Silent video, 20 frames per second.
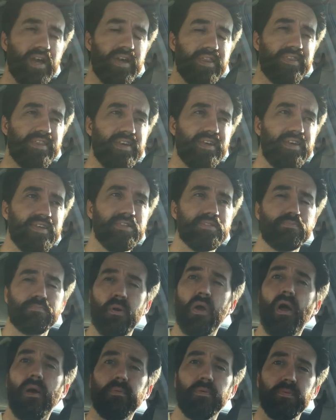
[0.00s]
I think he's
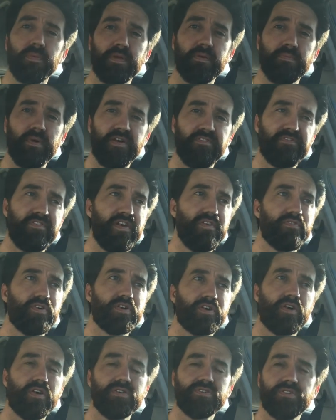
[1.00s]
probably my
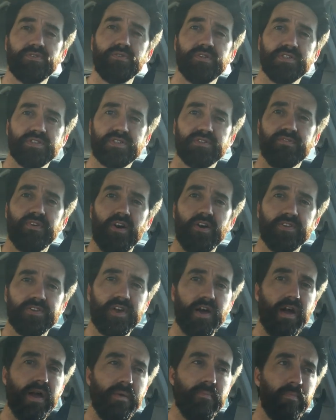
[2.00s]
favorite cartoonist of all
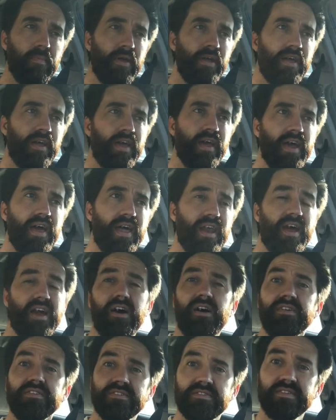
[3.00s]
time. And I
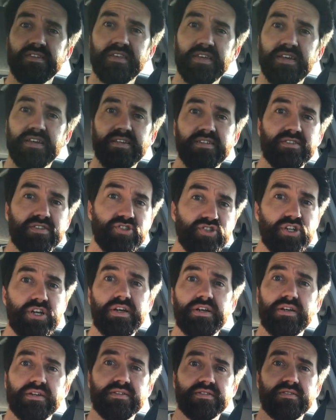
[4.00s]
honestly think he's a
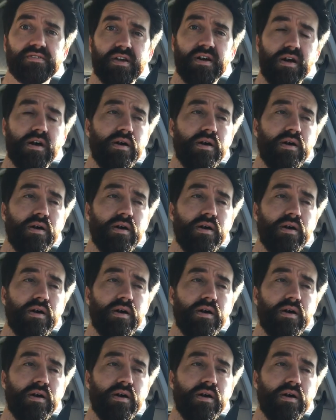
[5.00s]
genius.